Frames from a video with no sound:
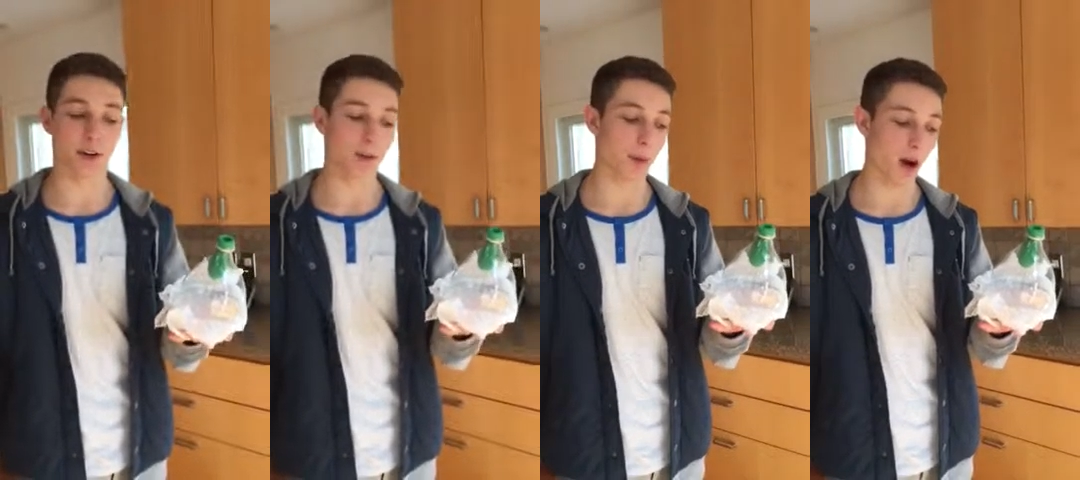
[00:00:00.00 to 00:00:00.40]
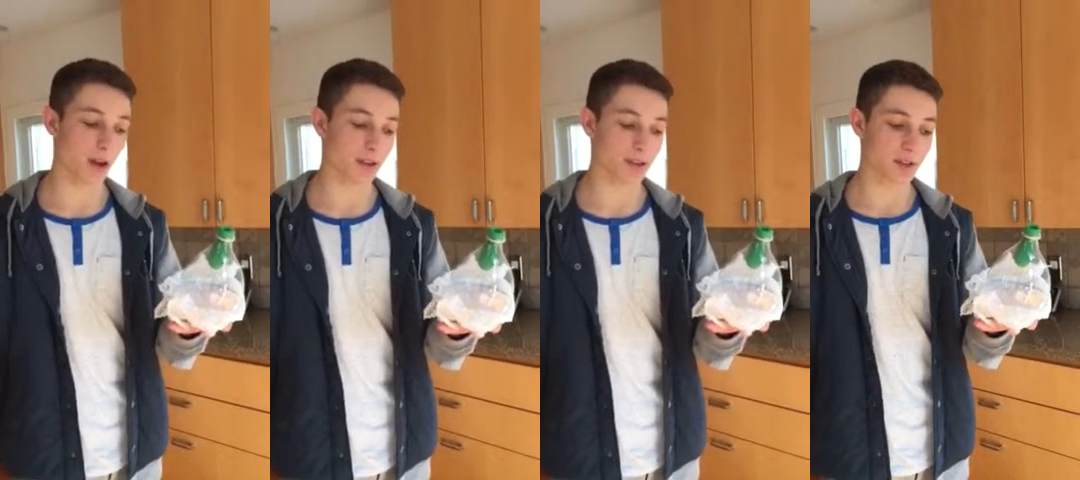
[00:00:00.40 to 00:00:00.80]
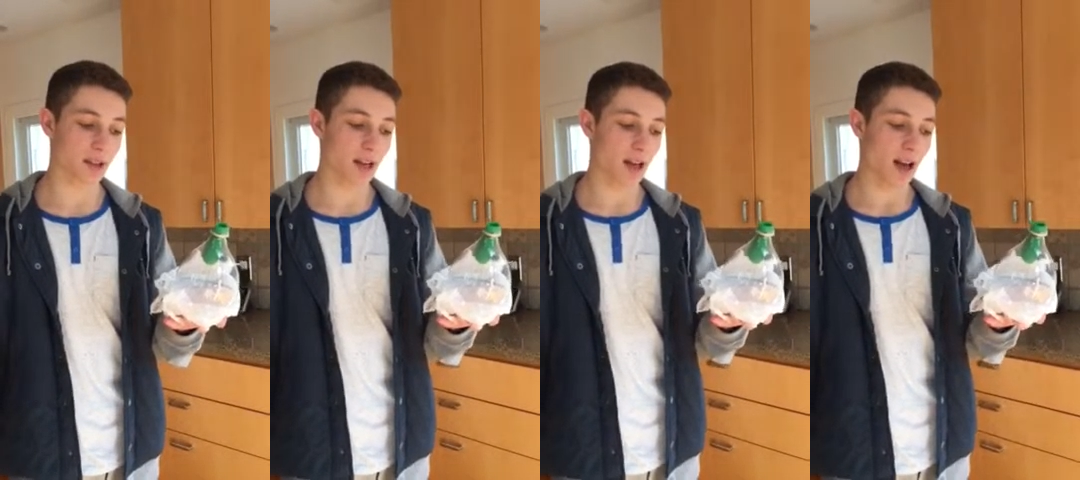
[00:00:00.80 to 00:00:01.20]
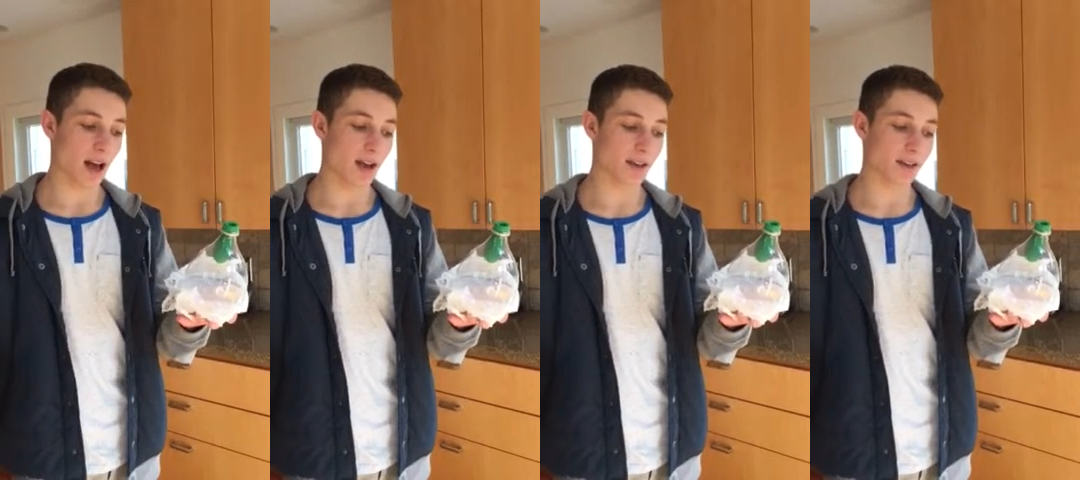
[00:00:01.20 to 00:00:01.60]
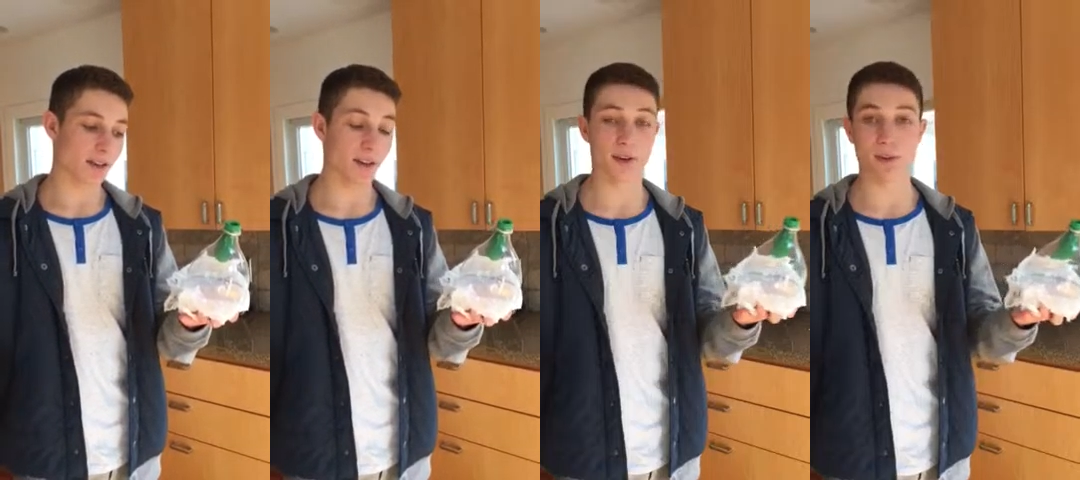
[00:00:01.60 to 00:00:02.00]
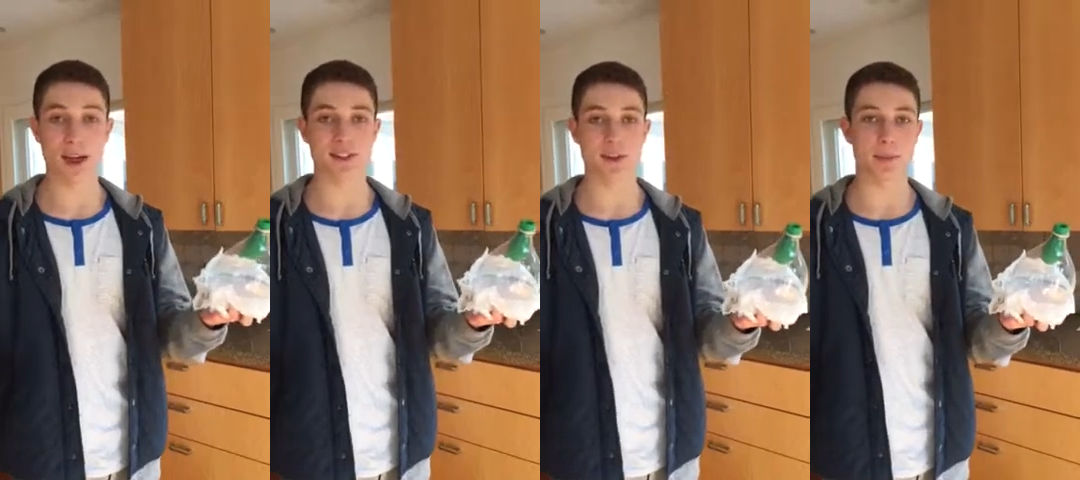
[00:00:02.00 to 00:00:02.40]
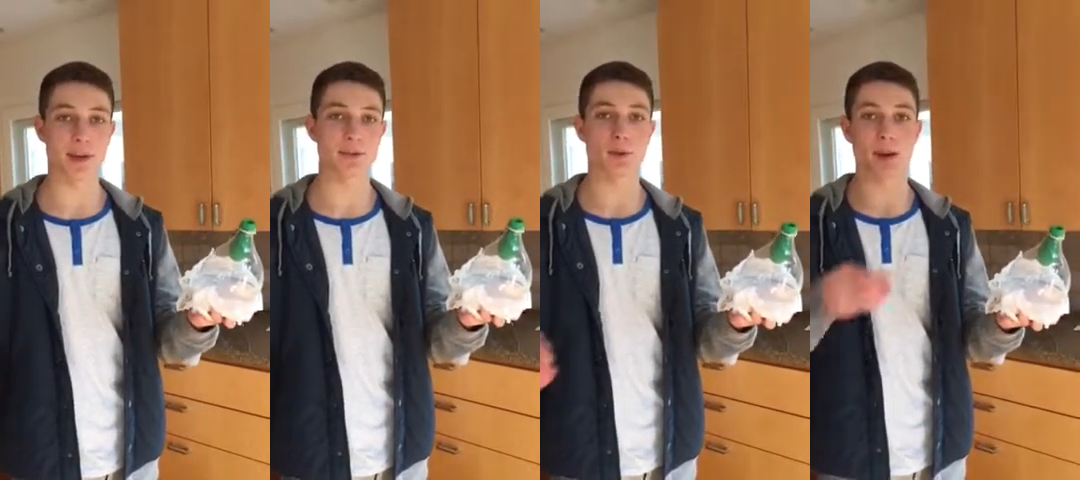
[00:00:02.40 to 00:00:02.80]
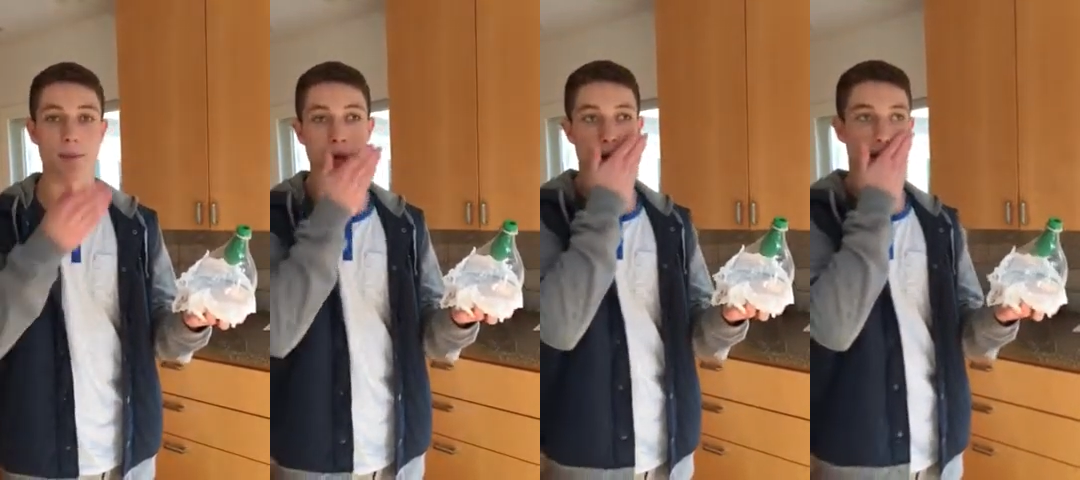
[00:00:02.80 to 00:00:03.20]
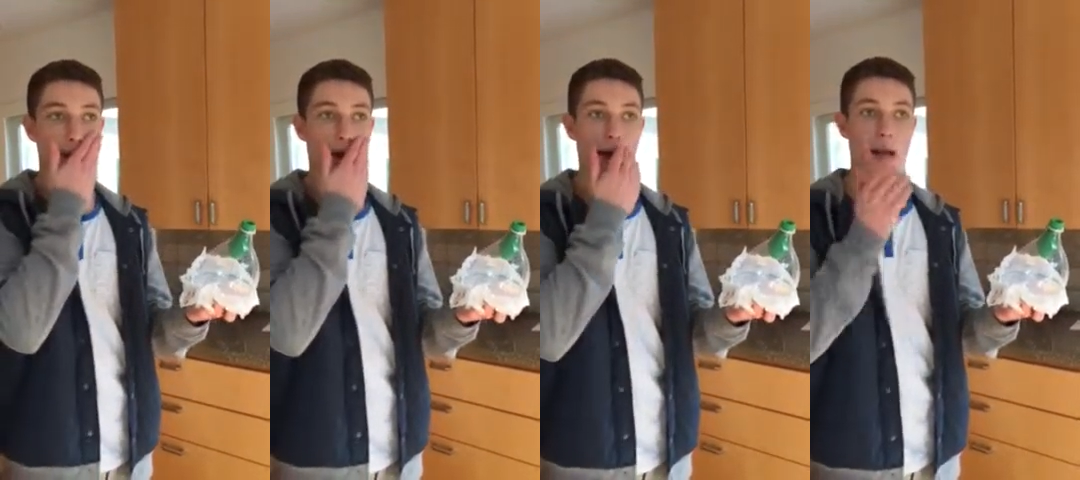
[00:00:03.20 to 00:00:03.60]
or the pons, that stimulus will come down